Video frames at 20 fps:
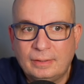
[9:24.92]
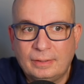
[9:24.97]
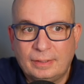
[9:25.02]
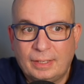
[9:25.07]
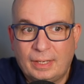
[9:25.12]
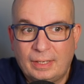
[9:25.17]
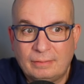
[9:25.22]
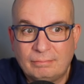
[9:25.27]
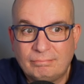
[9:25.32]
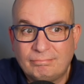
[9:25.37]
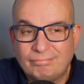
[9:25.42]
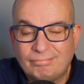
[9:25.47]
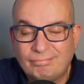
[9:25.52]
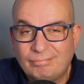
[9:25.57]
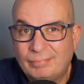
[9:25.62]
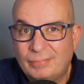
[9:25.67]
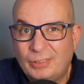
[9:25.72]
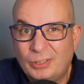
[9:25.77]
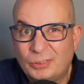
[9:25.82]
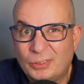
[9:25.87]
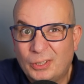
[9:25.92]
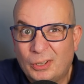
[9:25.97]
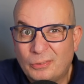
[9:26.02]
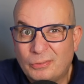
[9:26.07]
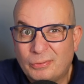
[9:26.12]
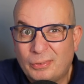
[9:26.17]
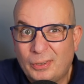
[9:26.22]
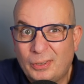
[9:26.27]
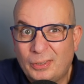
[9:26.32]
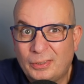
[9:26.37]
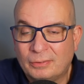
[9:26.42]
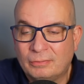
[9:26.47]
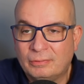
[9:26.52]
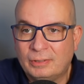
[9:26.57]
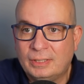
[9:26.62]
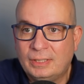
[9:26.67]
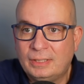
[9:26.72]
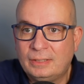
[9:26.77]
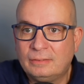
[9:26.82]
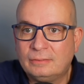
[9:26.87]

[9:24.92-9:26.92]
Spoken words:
then look no further, really.